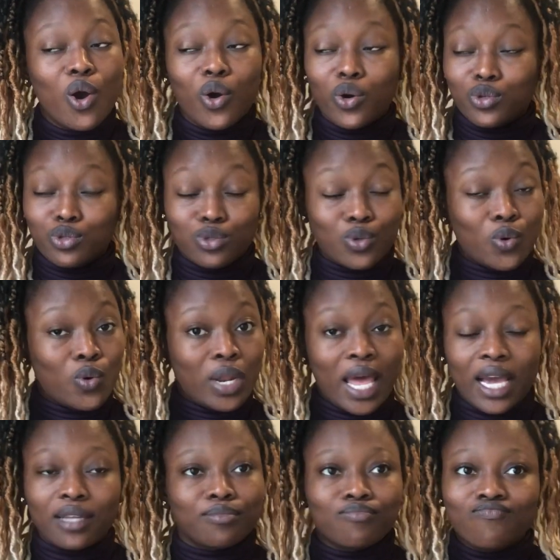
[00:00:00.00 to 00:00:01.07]
So
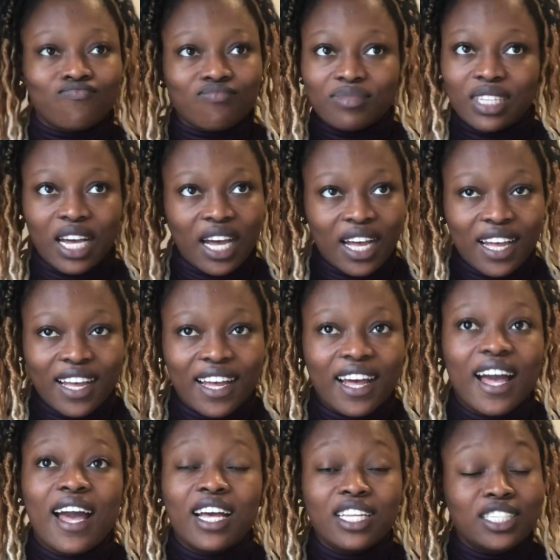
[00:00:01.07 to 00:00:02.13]

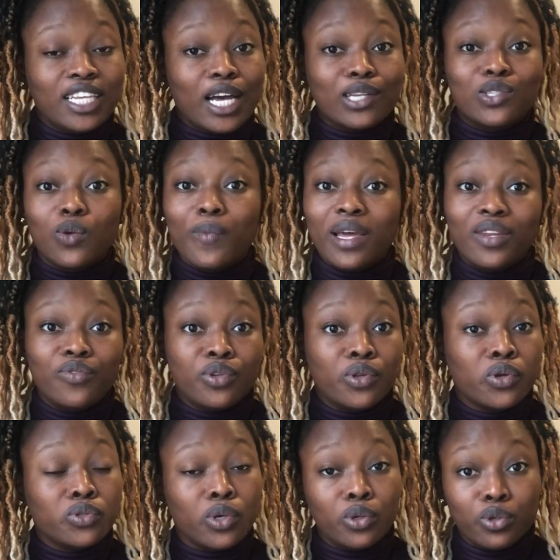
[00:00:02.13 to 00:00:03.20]
there are so many
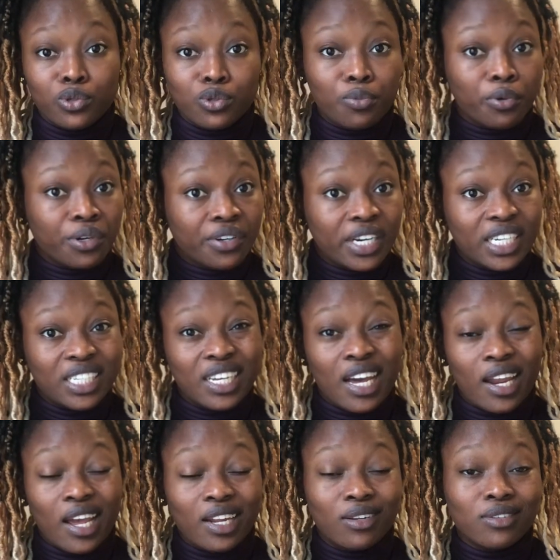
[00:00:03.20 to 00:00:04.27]
videos on YouTube already, and
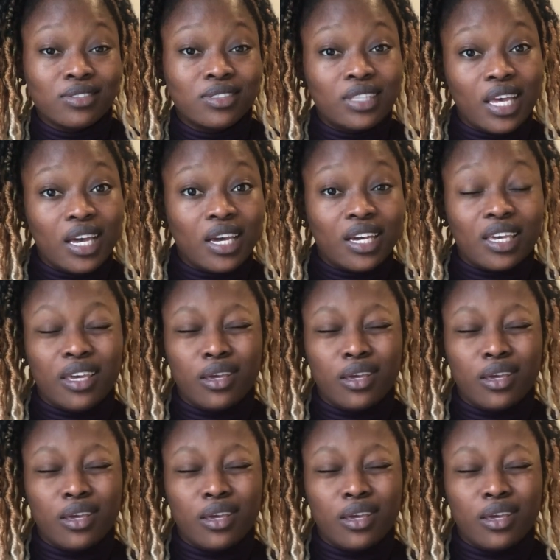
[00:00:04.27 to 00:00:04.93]
I don't think,